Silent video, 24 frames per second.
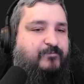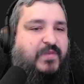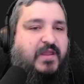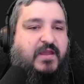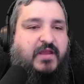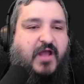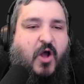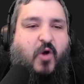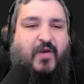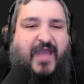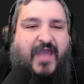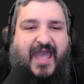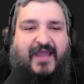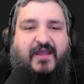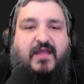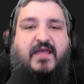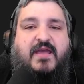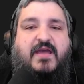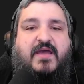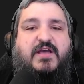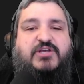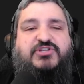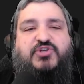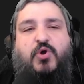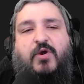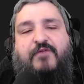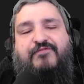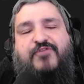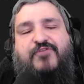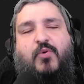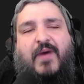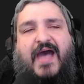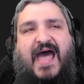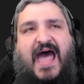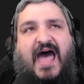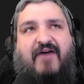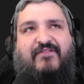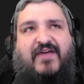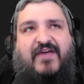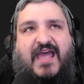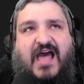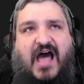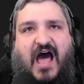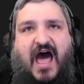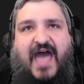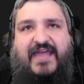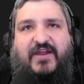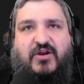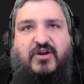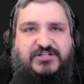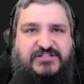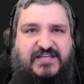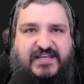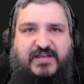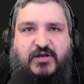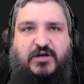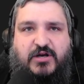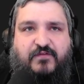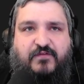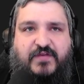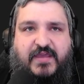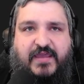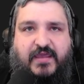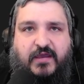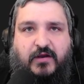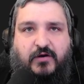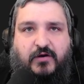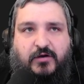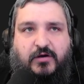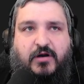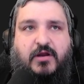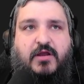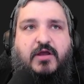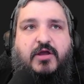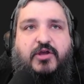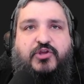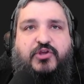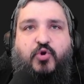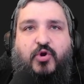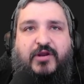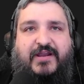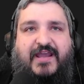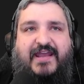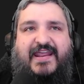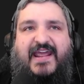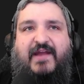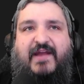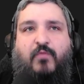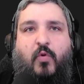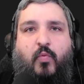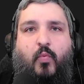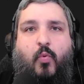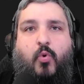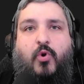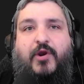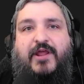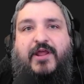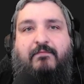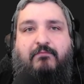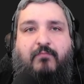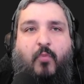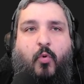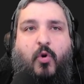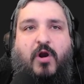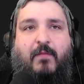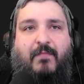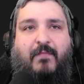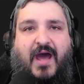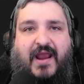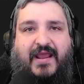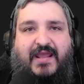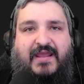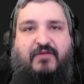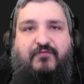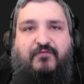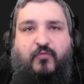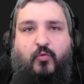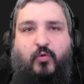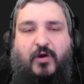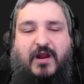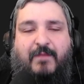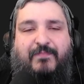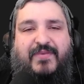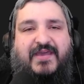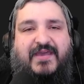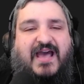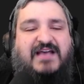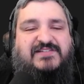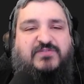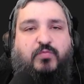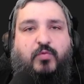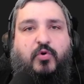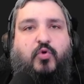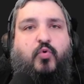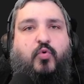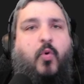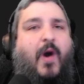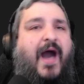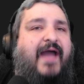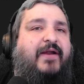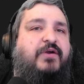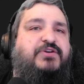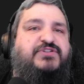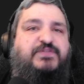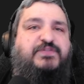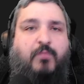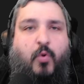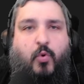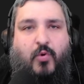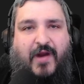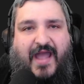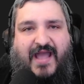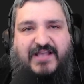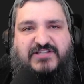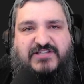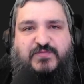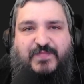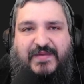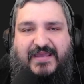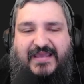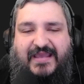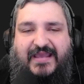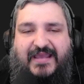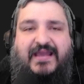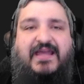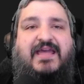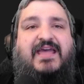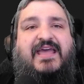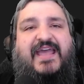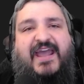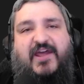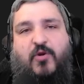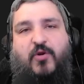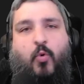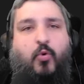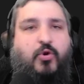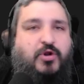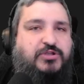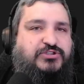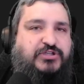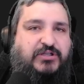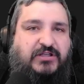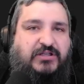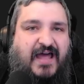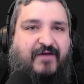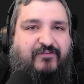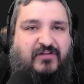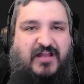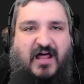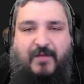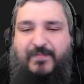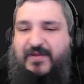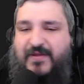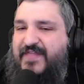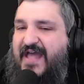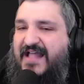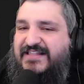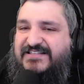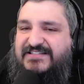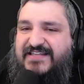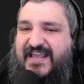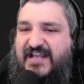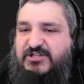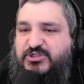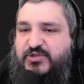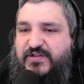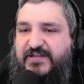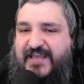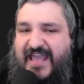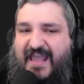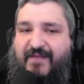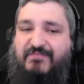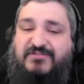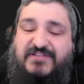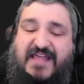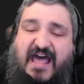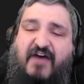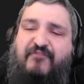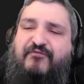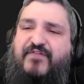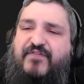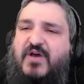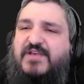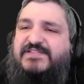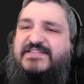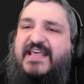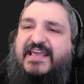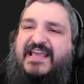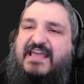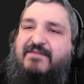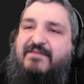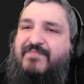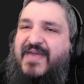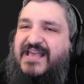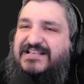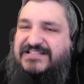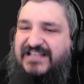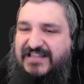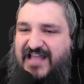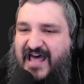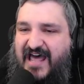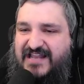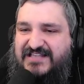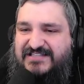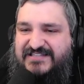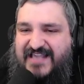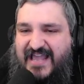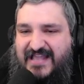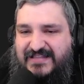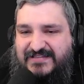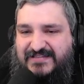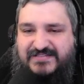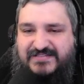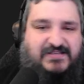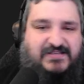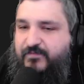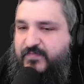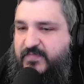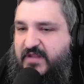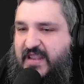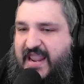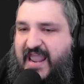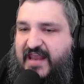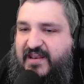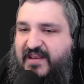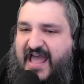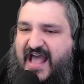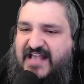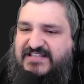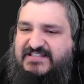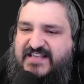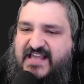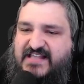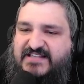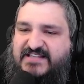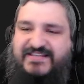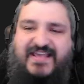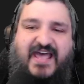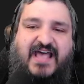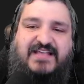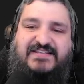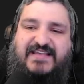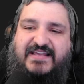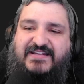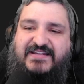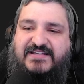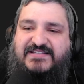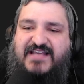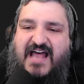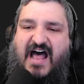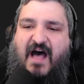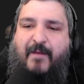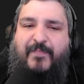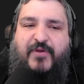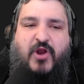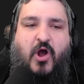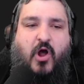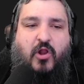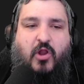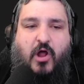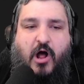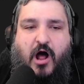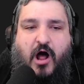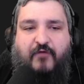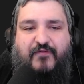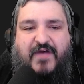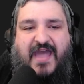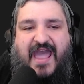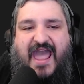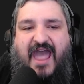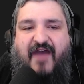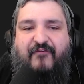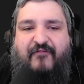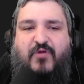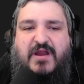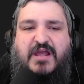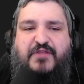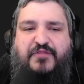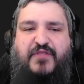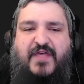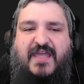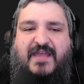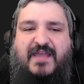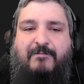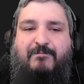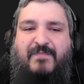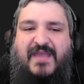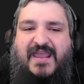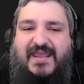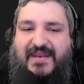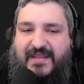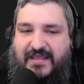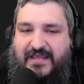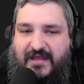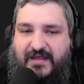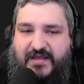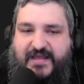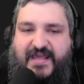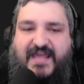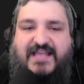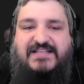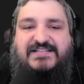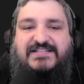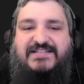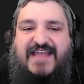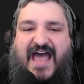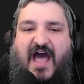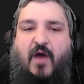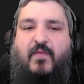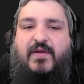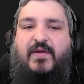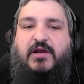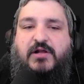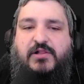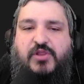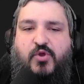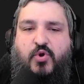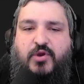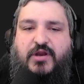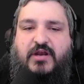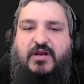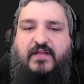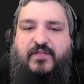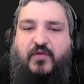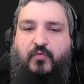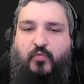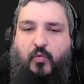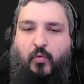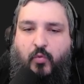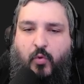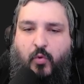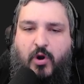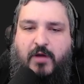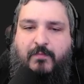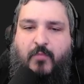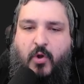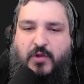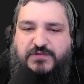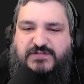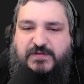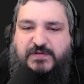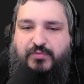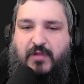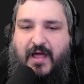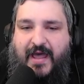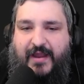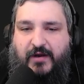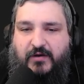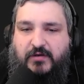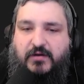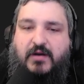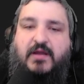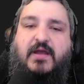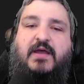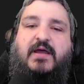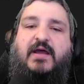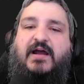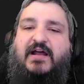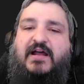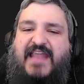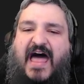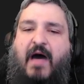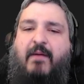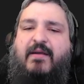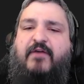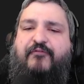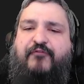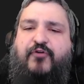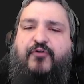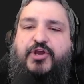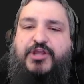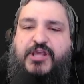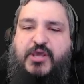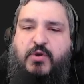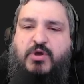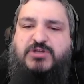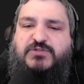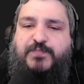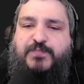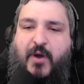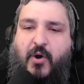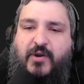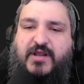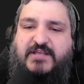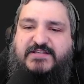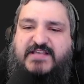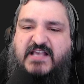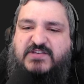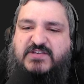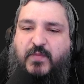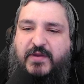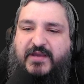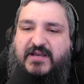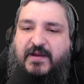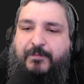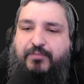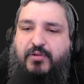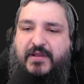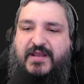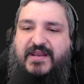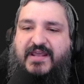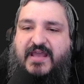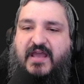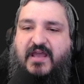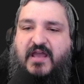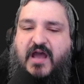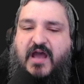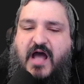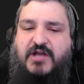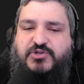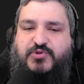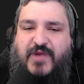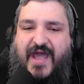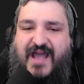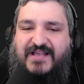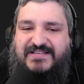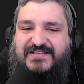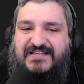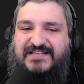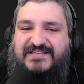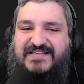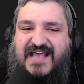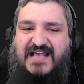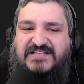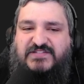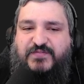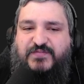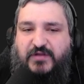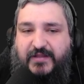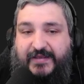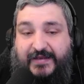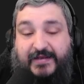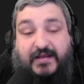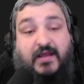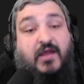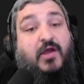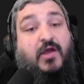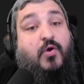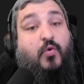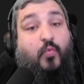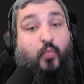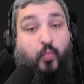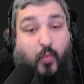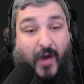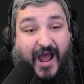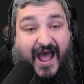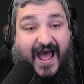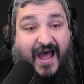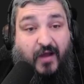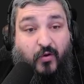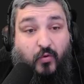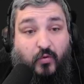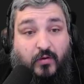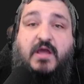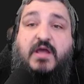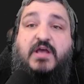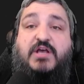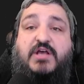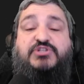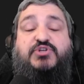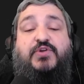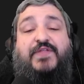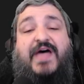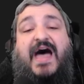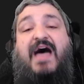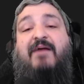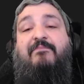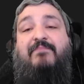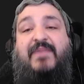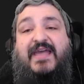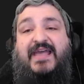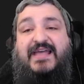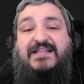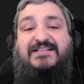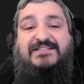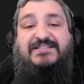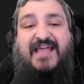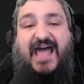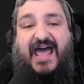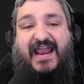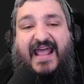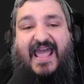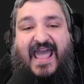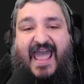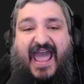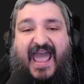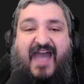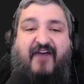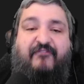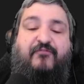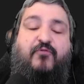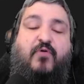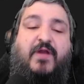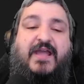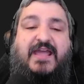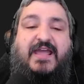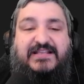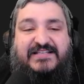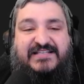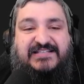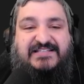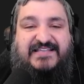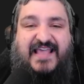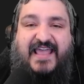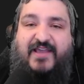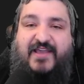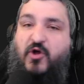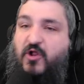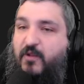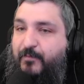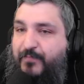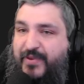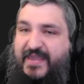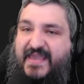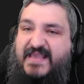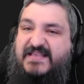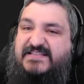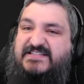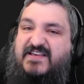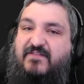Okay, so if you have a higher tier of gear, you're getting rewarded more money for it because it requires more XP in order to level up at that stage of the game. So that feels like it makes a lot of sense. And lastly, it says, and to top it all off, everything media is now included in the reward multiplier, allowing for huge bonuses when completing a contract successfully. Wow. So that means that every single piece of